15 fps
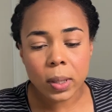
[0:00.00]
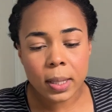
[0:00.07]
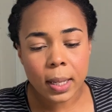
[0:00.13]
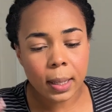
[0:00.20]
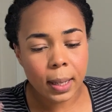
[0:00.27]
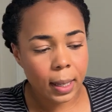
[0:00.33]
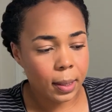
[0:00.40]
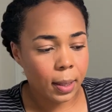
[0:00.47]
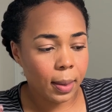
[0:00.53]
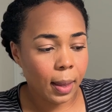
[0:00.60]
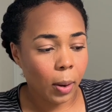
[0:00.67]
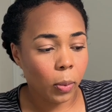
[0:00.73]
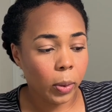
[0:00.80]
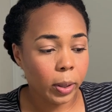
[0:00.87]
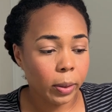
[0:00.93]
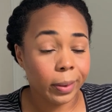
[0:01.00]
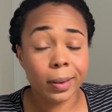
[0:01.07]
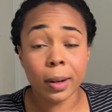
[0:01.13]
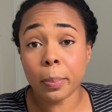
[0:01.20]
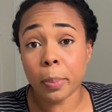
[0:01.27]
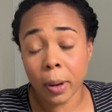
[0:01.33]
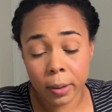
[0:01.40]
what's the lesson that we learned
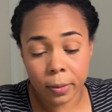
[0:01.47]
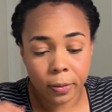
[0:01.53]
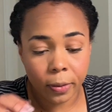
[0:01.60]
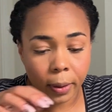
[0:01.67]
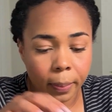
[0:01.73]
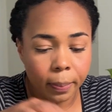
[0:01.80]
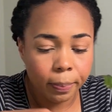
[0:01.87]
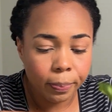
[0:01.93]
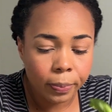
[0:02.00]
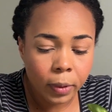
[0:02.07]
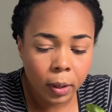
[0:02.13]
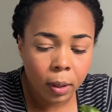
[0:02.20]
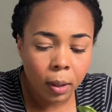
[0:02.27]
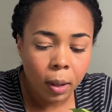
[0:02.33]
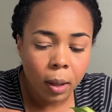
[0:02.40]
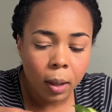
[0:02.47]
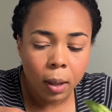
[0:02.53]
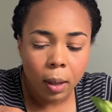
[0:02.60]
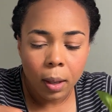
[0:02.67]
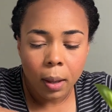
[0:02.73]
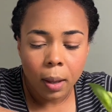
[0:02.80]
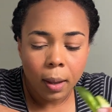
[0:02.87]
apart from
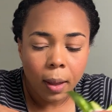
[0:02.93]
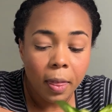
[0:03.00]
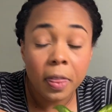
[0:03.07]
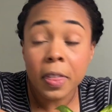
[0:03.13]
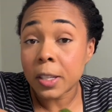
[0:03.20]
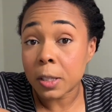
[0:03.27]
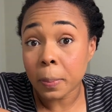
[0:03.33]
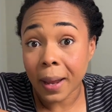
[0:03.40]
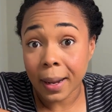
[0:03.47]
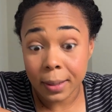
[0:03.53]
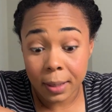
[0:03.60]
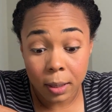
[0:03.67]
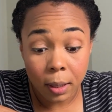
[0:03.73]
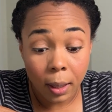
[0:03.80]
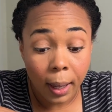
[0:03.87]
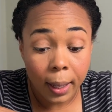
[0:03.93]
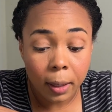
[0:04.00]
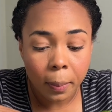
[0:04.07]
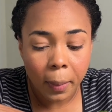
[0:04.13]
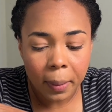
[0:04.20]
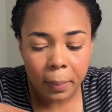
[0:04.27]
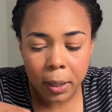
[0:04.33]
this plant didn't
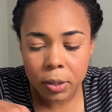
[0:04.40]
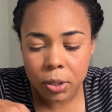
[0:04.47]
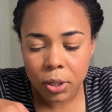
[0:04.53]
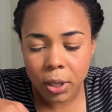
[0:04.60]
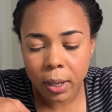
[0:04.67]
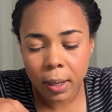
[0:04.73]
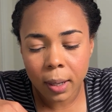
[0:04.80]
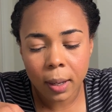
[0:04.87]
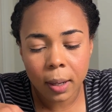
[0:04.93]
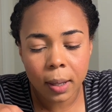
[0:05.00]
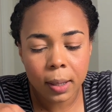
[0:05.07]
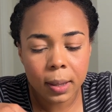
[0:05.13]
like my mixture?